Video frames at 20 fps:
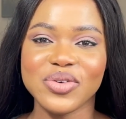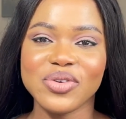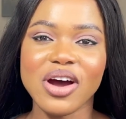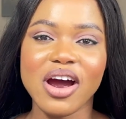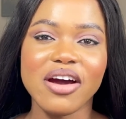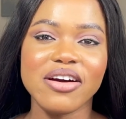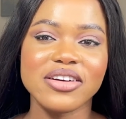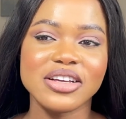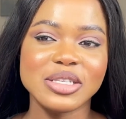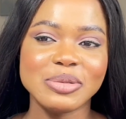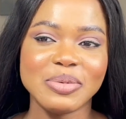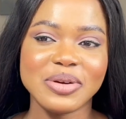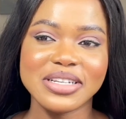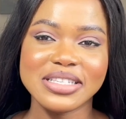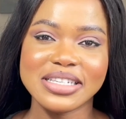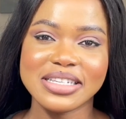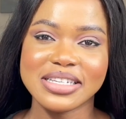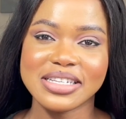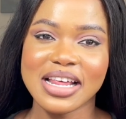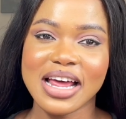I
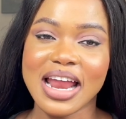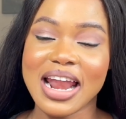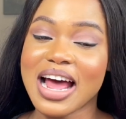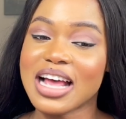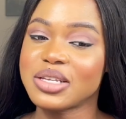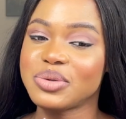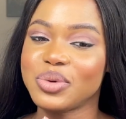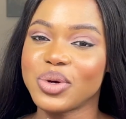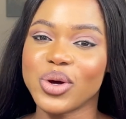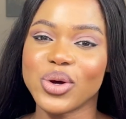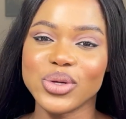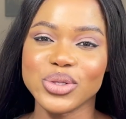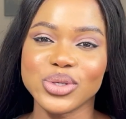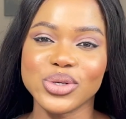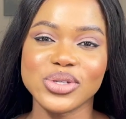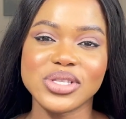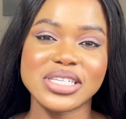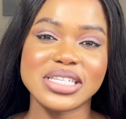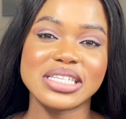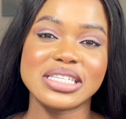respond to that. As we all
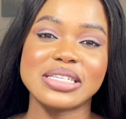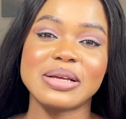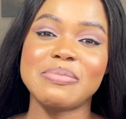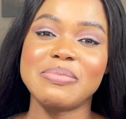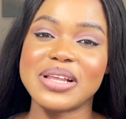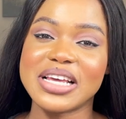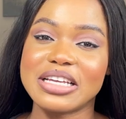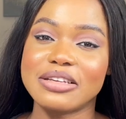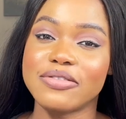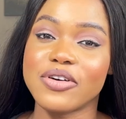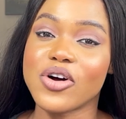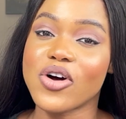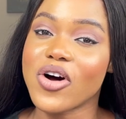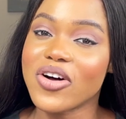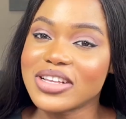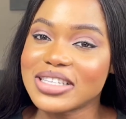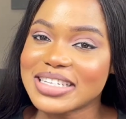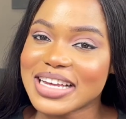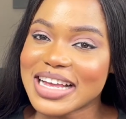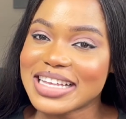know, this is a place for
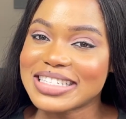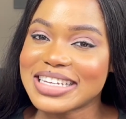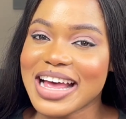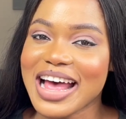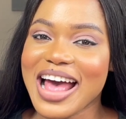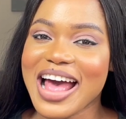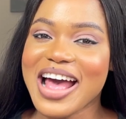content